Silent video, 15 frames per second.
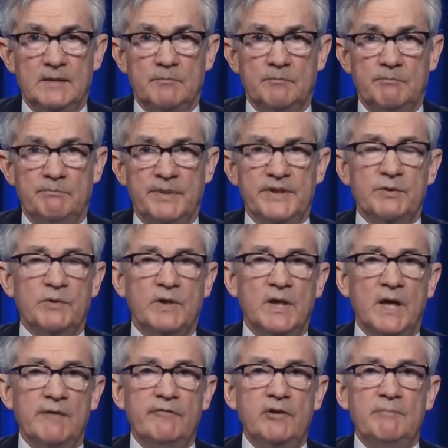But the
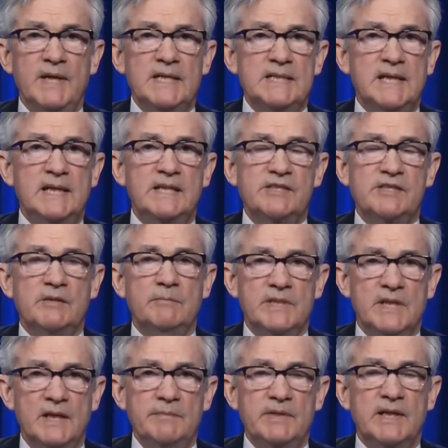recovery may take some
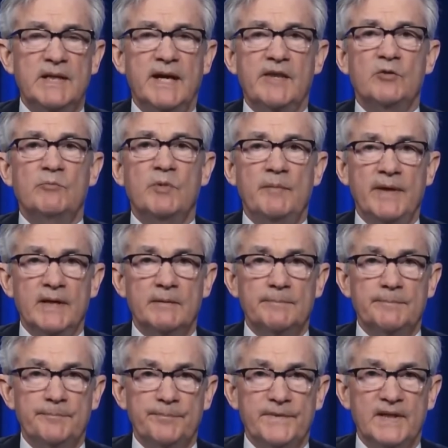time to gather momentum,